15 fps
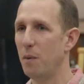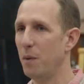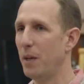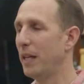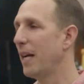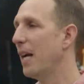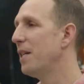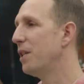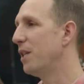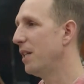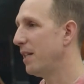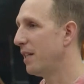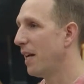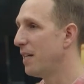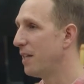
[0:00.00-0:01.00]
engages
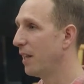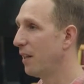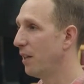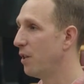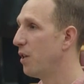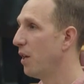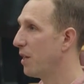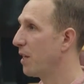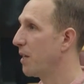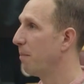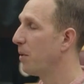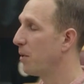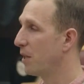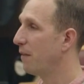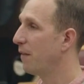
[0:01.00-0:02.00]
in dating in the church has a
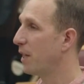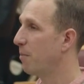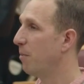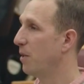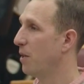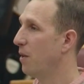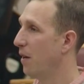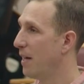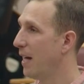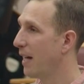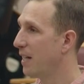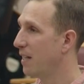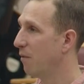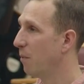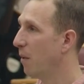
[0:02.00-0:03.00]
positive experience, not a
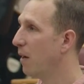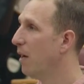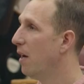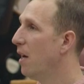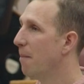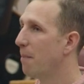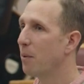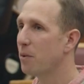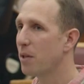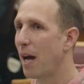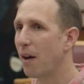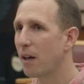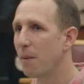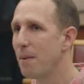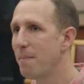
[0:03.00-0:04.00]
negative one? But also,
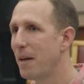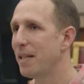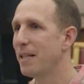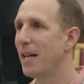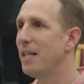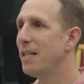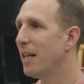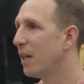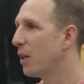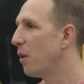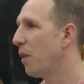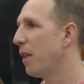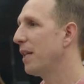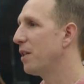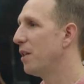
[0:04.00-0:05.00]
how can we make dating a
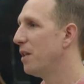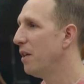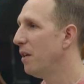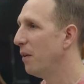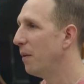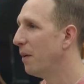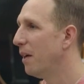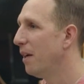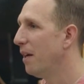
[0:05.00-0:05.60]
good thing to do?